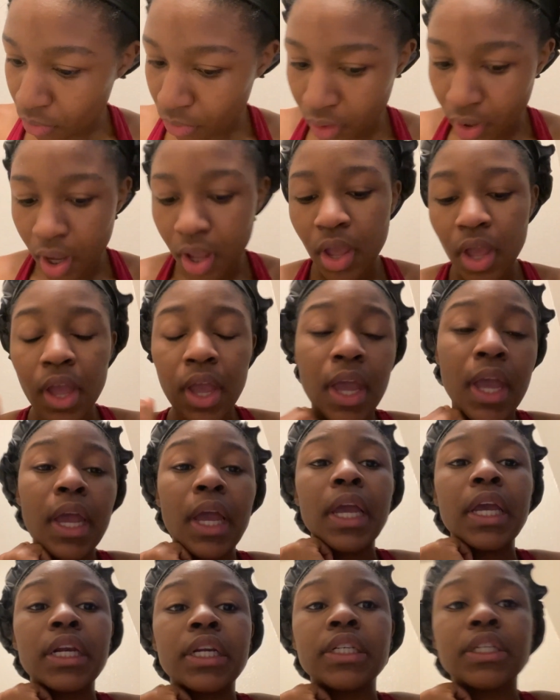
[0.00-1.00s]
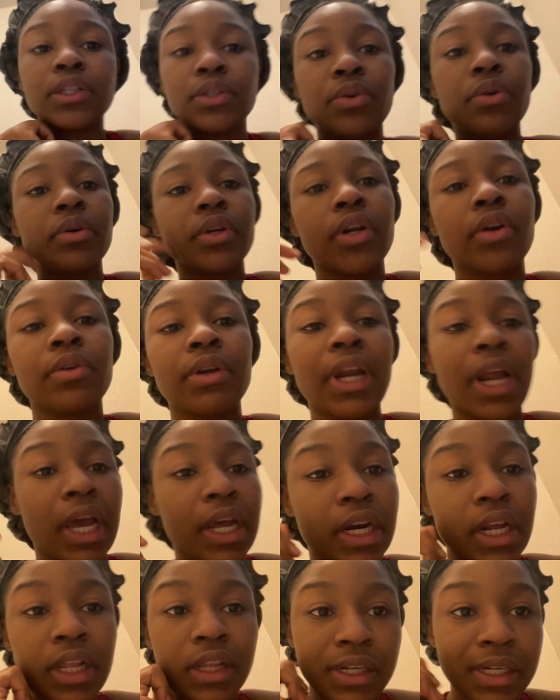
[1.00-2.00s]
It is going on
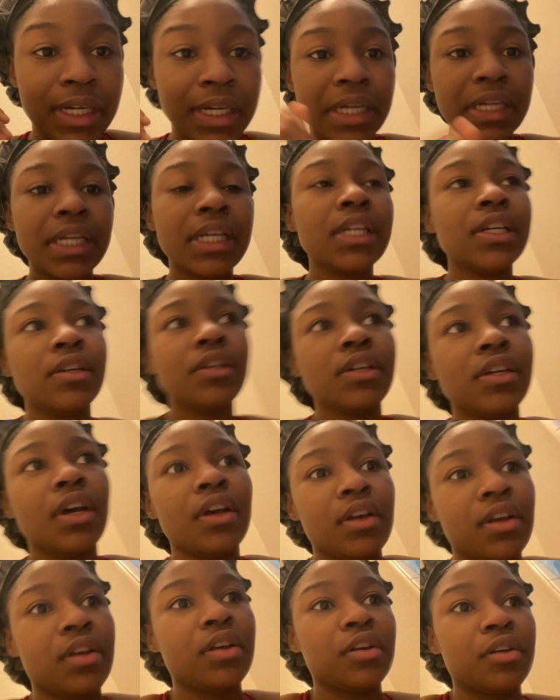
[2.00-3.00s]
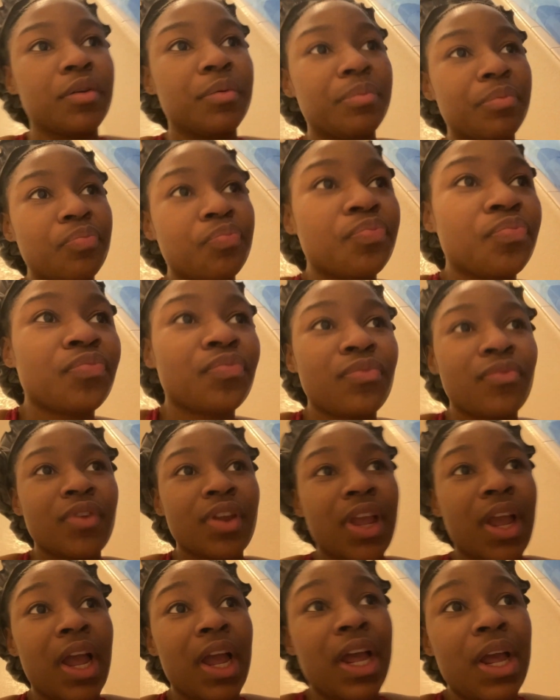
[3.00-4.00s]
9 o'clock.
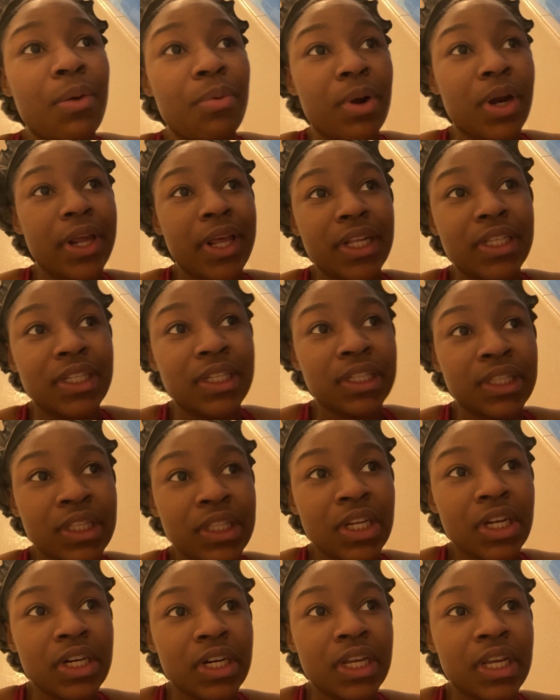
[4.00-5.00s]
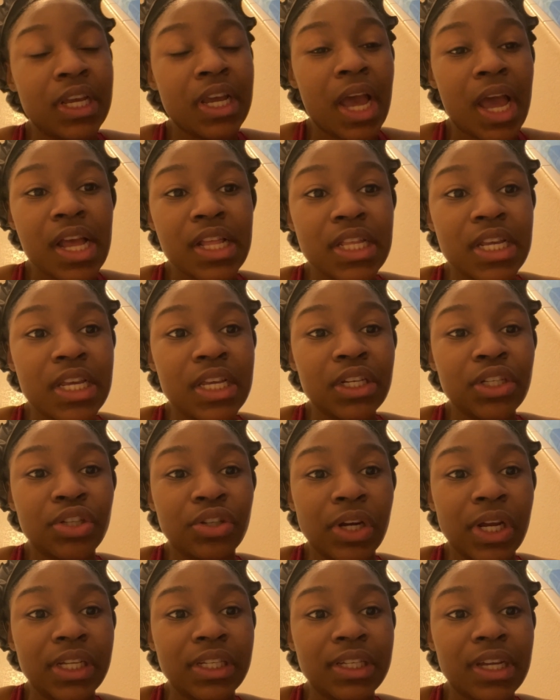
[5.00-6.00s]
I work at 10:30. I have to get
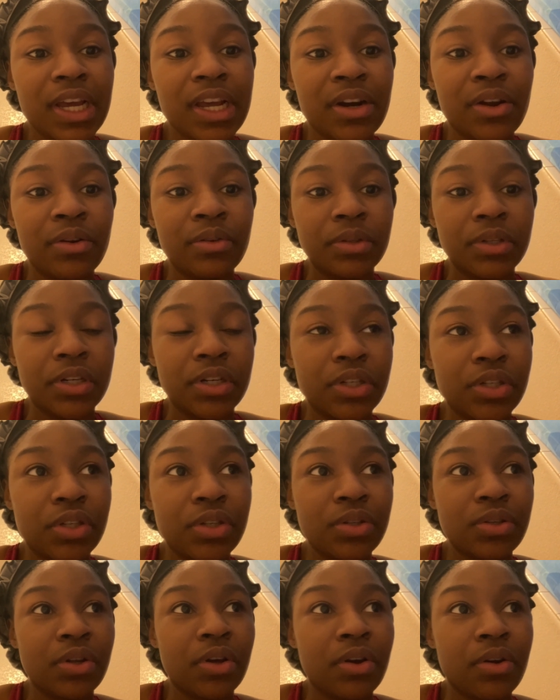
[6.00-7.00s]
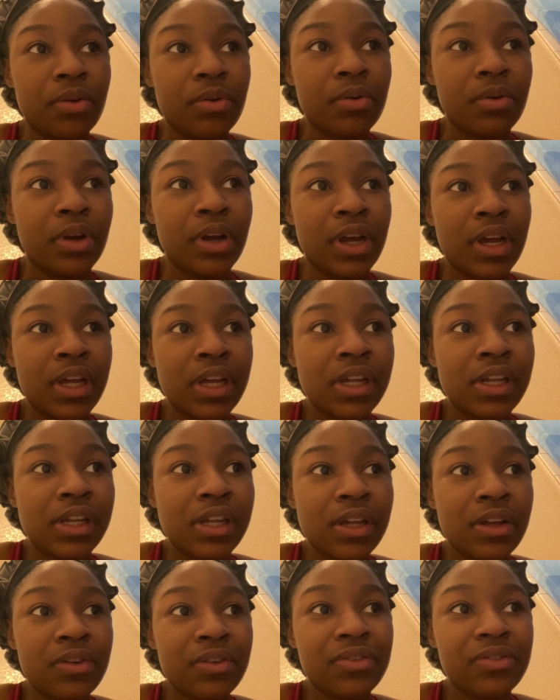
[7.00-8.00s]
dressed. I gotta go to the store.
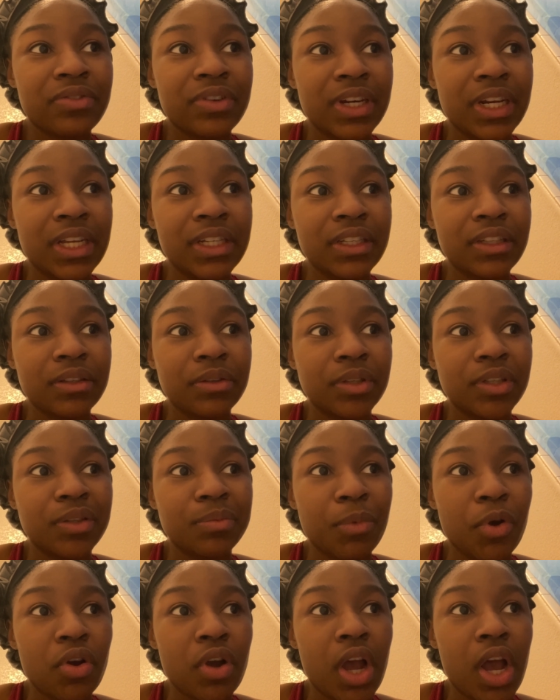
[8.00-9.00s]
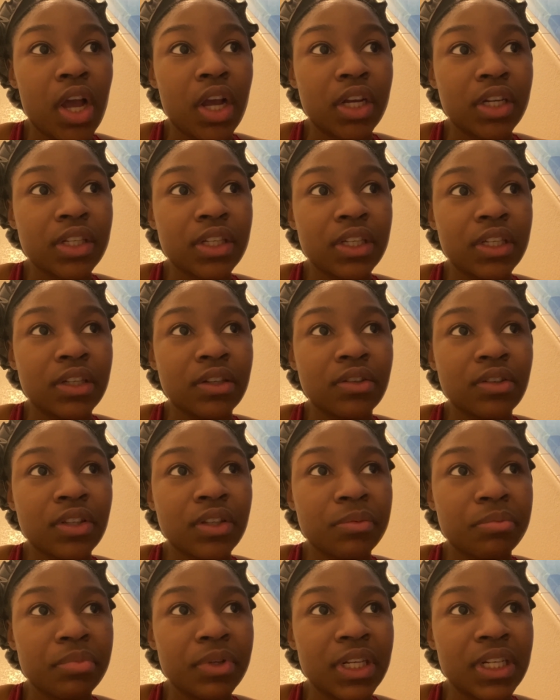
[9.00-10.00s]
I'm gonna get some smoked oxtails,
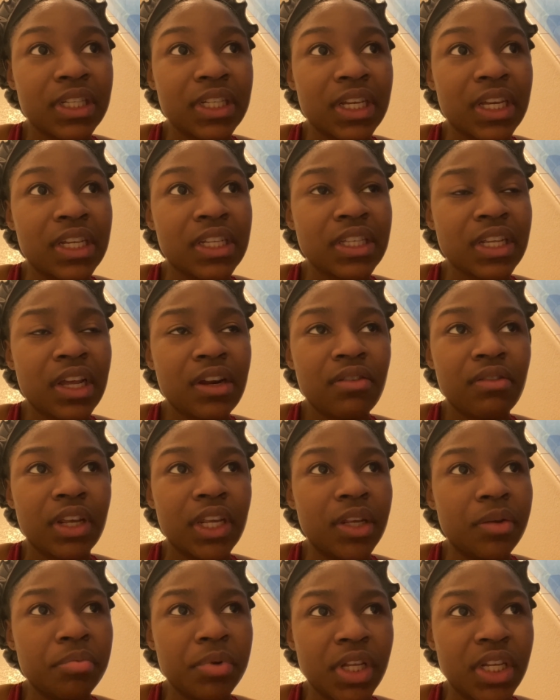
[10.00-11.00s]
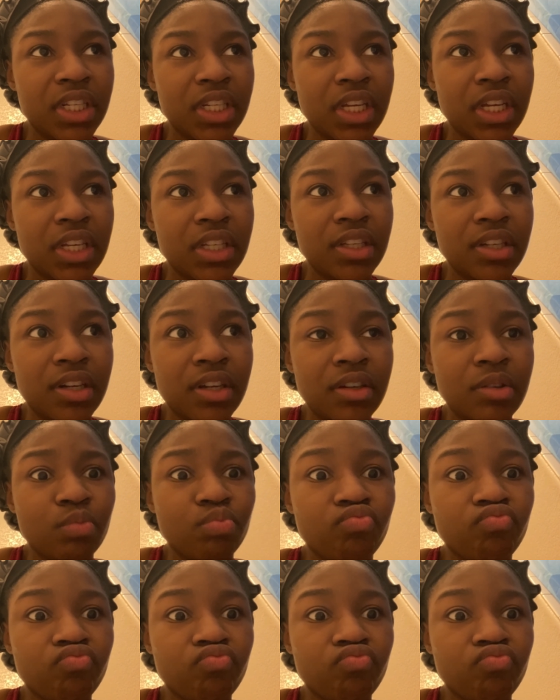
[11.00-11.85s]
some plantains. I don't eat plantains, though.